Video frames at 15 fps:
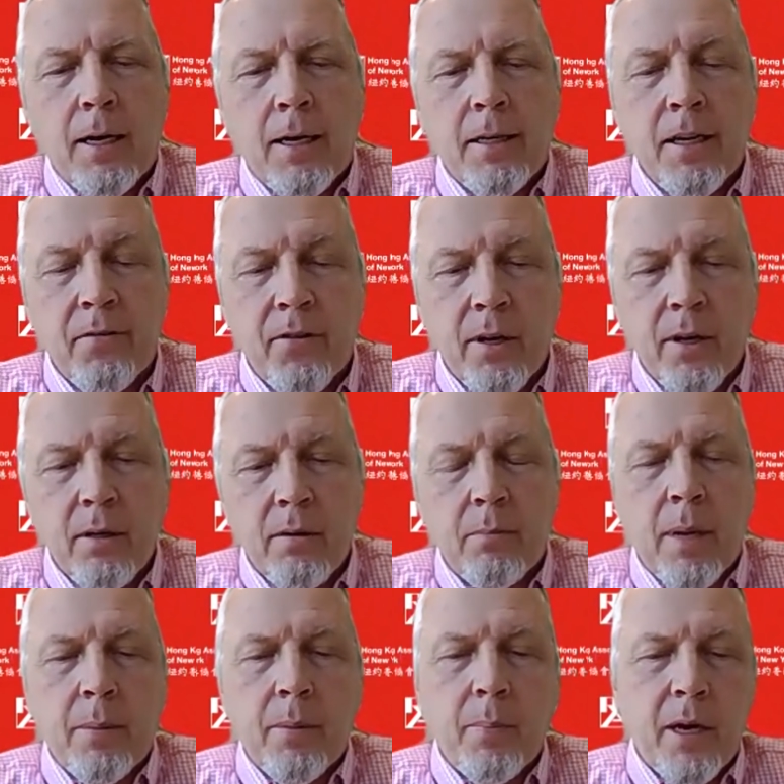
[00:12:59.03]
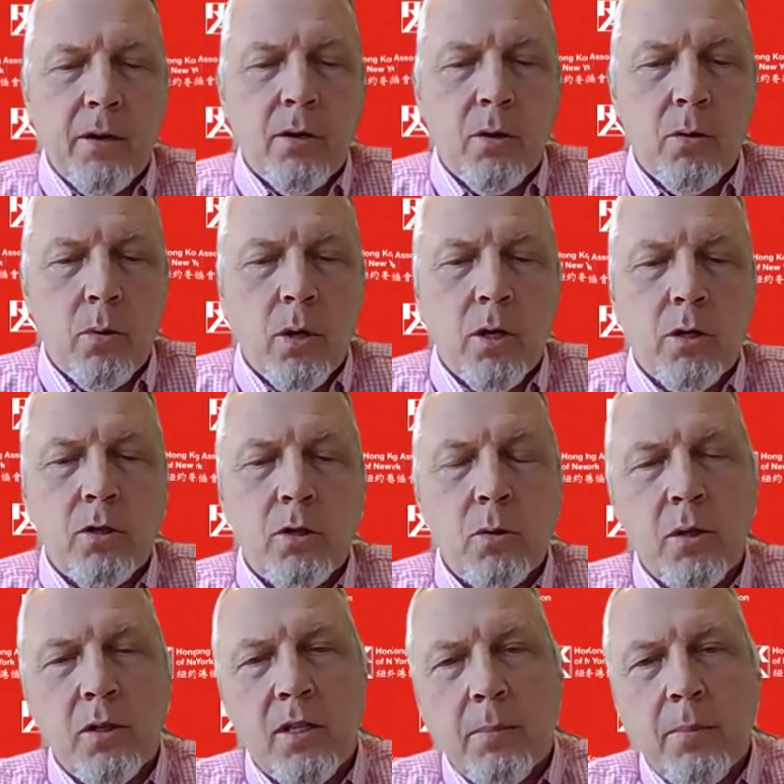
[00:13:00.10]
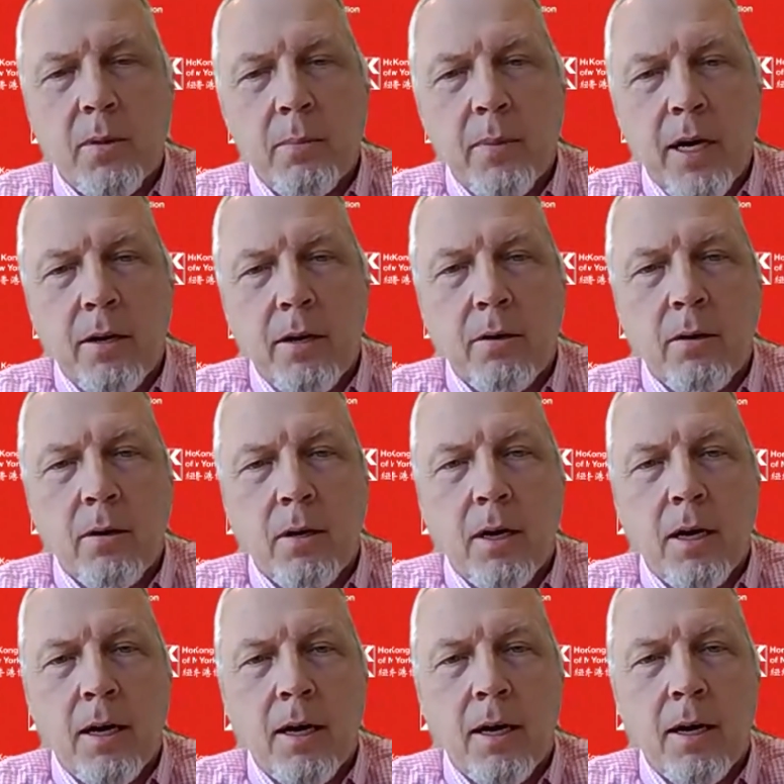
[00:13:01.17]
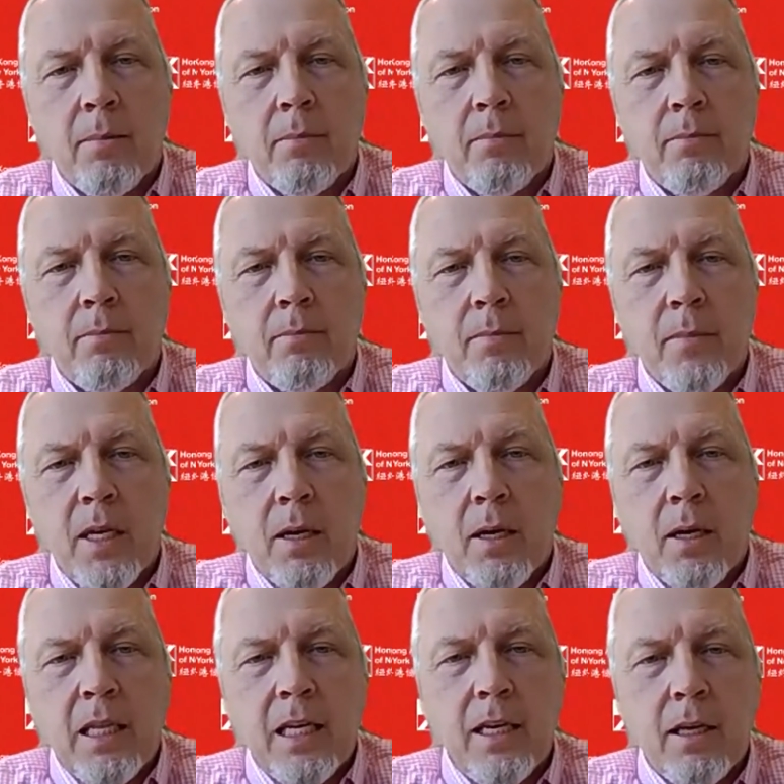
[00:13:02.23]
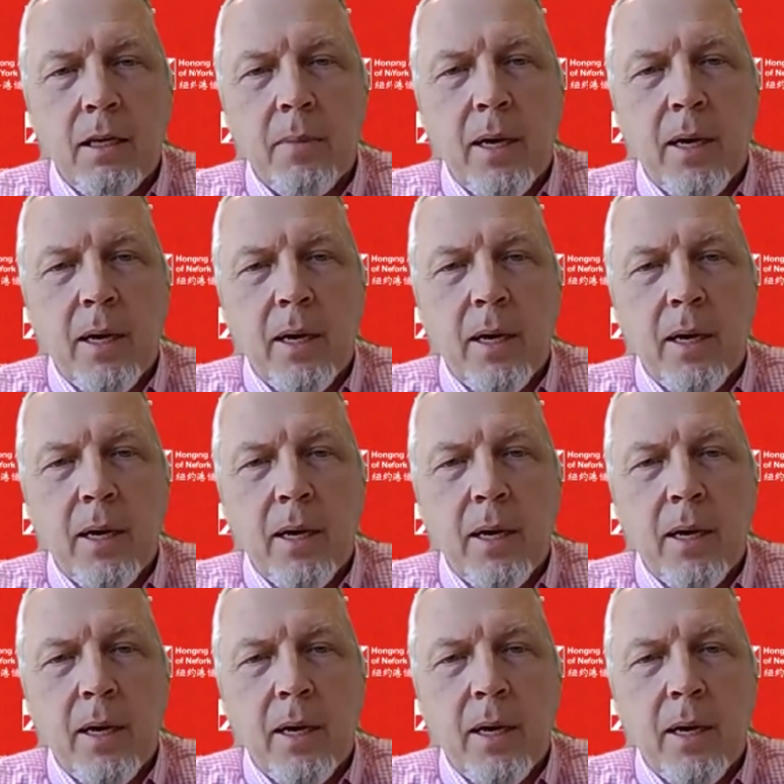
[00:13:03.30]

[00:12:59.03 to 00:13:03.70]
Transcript: different, maybe better or worse, doing something better, leading by